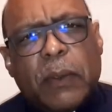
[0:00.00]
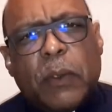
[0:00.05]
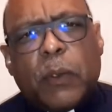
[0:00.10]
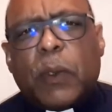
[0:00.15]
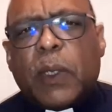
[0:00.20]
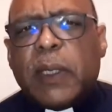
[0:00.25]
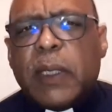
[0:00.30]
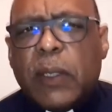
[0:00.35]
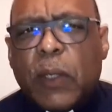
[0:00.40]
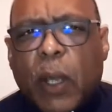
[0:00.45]

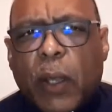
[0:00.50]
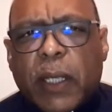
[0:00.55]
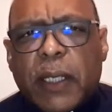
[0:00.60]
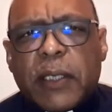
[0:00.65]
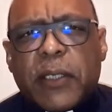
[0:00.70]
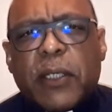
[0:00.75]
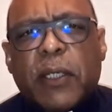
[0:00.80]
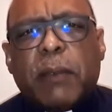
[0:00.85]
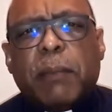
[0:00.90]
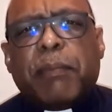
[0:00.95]
You
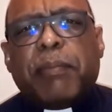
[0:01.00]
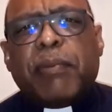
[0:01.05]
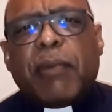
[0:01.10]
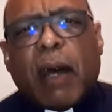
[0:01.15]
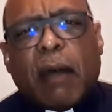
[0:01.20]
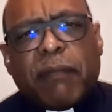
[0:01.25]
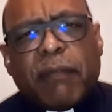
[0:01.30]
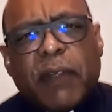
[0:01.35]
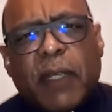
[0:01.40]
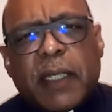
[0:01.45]
anointed
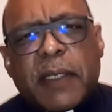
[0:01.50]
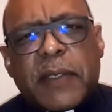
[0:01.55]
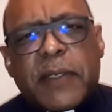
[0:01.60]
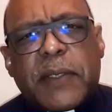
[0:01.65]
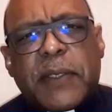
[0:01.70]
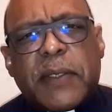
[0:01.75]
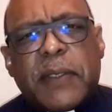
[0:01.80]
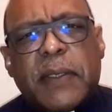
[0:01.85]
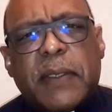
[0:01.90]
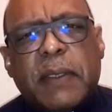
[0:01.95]

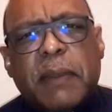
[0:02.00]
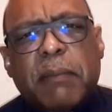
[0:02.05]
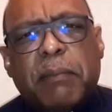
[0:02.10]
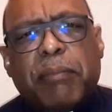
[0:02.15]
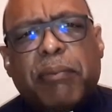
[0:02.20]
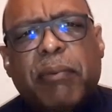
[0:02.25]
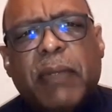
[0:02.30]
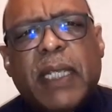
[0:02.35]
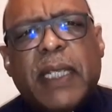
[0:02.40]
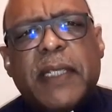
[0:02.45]
prophets
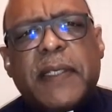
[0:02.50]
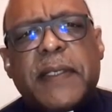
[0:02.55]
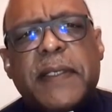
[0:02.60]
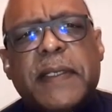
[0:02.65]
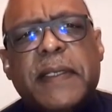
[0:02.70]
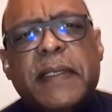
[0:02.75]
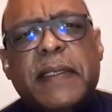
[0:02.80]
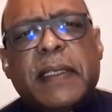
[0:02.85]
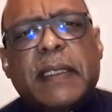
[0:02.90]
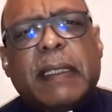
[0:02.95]
and
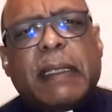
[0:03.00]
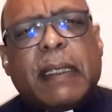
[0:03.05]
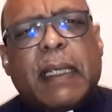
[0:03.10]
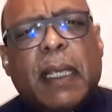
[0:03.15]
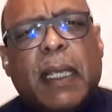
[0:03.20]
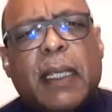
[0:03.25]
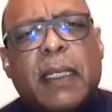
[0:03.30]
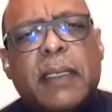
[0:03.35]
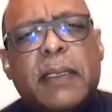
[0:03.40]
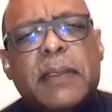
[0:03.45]
priests and
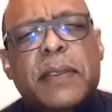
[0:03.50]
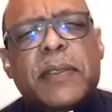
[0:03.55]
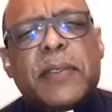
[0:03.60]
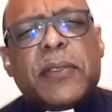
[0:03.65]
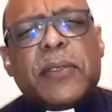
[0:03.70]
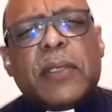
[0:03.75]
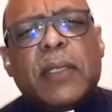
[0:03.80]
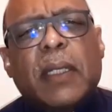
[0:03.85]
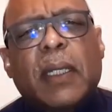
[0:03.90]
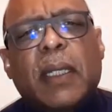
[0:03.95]

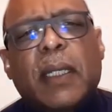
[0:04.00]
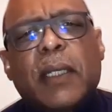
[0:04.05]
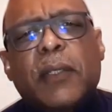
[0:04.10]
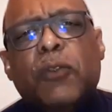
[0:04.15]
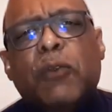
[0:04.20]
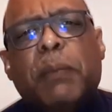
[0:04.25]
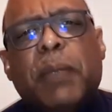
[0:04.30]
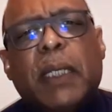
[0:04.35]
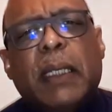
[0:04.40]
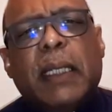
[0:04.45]
kings
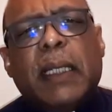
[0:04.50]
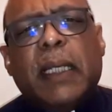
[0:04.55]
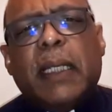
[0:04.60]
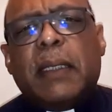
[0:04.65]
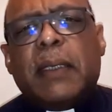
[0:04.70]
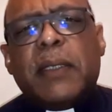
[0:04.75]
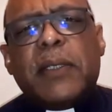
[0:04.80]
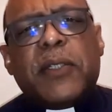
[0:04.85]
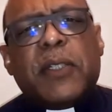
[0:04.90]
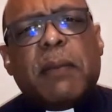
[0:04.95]
to be
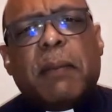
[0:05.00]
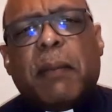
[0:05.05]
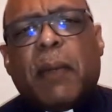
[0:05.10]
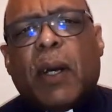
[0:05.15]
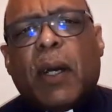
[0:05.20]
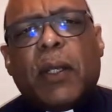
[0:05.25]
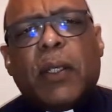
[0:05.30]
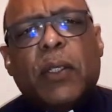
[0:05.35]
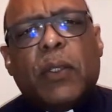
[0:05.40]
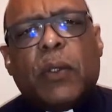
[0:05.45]
leaders
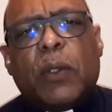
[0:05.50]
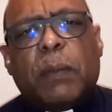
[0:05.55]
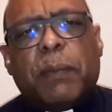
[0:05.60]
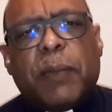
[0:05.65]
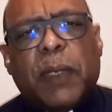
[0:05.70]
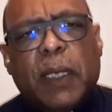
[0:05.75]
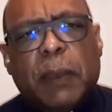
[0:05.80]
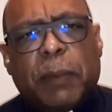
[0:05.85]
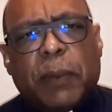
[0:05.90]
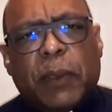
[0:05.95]
among
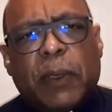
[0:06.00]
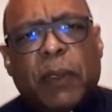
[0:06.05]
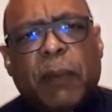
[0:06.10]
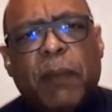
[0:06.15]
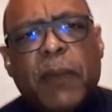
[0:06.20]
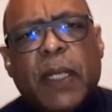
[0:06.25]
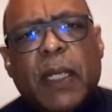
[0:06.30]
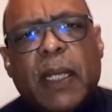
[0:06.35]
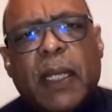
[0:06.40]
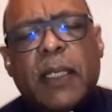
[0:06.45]
your
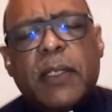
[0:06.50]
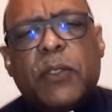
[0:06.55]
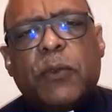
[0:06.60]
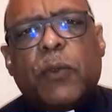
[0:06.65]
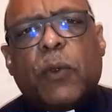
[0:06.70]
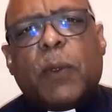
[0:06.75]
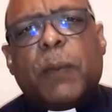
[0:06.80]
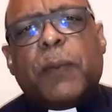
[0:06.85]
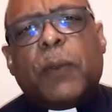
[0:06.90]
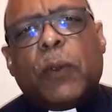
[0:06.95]
people and
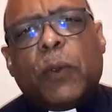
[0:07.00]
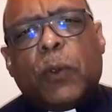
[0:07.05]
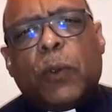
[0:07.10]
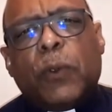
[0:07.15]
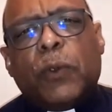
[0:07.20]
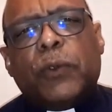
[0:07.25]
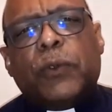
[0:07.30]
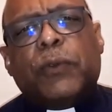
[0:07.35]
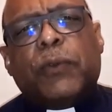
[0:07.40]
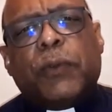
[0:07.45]
to
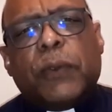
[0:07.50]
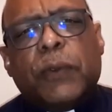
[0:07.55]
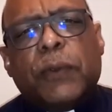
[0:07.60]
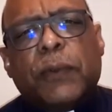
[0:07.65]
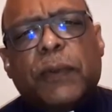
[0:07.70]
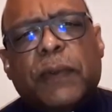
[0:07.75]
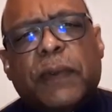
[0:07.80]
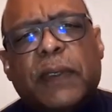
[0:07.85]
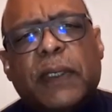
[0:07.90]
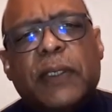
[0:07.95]
uphold
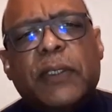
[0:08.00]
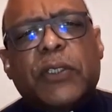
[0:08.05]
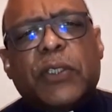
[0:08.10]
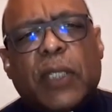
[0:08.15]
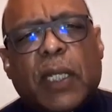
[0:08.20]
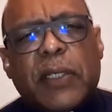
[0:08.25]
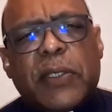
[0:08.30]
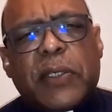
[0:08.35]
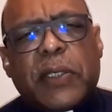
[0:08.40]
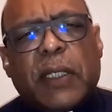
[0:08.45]
truth and
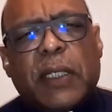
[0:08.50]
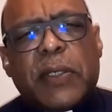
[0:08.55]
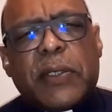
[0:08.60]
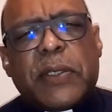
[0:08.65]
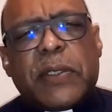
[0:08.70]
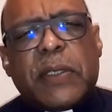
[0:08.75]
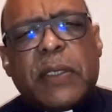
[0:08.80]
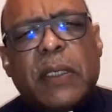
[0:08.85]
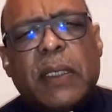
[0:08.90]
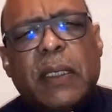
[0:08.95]

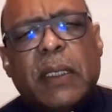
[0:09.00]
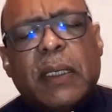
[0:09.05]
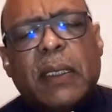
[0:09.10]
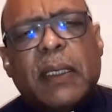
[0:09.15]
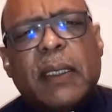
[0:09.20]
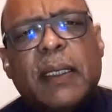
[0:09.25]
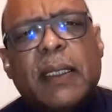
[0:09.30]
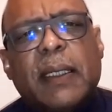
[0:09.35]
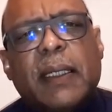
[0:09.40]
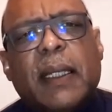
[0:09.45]
justice.
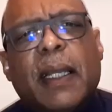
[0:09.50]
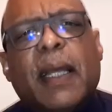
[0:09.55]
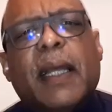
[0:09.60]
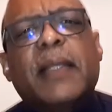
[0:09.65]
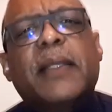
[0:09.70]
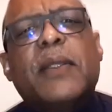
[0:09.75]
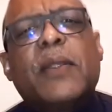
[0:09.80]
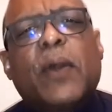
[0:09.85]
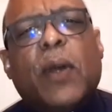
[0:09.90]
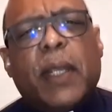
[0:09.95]

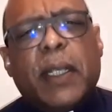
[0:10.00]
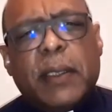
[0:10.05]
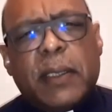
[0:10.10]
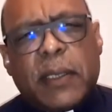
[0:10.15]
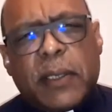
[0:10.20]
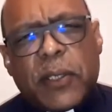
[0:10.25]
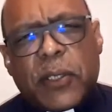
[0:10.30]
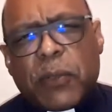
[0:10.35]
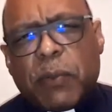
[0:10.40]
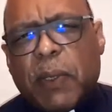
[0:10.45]

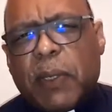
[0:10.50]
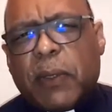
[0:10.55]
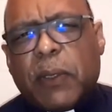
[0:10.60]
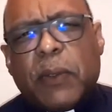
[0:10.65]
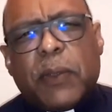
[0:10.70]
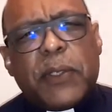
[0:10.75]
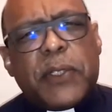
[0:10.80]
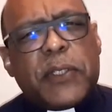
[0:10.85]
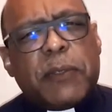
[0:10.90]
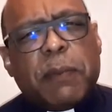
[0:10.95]
Anoint us with
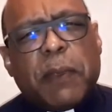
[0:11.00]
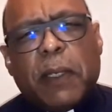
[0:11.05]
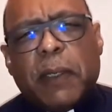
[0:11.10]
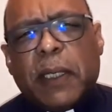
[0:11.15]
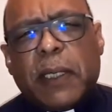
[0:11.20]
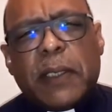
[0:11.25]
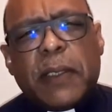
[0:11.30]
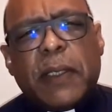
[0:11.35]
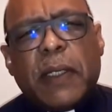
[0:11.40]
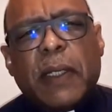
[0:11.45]
your
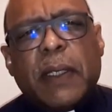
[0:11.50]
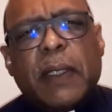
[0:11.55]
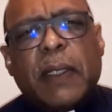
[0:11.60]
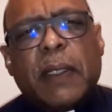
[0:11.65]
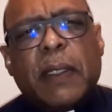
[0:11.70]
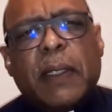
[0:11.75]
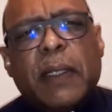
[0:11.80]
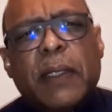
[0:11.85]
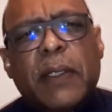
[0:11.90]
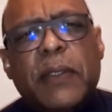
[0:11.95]
Spirit
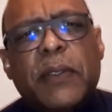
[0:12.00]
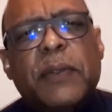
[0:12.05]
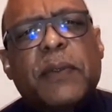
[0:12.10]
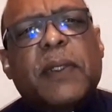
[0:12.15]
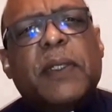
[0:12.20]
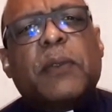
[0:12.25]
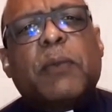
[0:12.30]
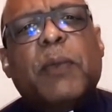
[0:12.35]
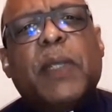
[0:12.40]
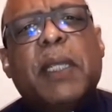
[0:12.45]
so
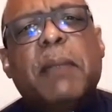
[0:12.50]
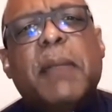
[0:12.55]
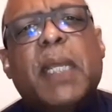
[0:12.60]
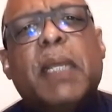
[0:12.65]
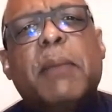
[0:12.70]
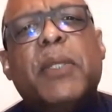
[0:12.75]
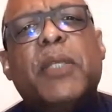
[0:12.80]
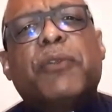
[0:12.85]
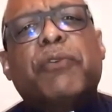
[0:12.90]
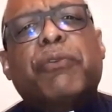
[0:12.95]
that we
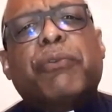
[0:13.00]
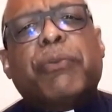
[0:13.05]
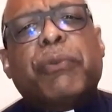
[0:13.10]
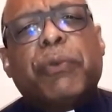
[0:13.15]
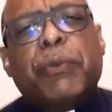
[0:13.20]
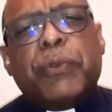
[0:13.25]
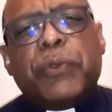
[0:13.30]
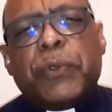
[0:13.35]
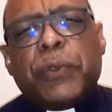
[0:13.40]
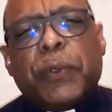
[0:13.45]
may be
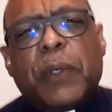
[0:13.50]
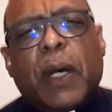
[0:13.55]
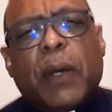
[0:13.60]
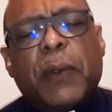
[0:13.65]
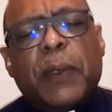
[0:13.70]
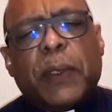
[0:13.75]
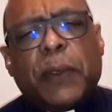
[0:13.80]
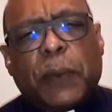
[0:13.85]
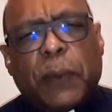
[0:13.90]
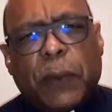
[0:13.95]
true to
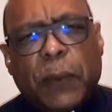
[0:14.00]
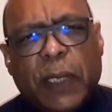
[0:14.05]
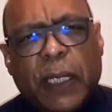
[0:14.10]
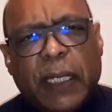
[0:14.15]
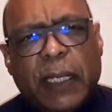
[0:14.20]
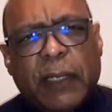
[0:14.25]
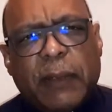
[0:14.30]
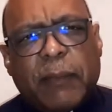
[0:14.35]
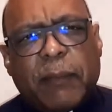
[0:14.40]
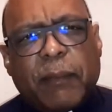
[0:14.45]
our
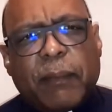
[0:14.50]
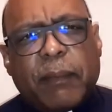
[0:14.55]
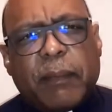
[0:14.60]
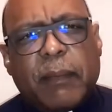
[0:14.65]
calling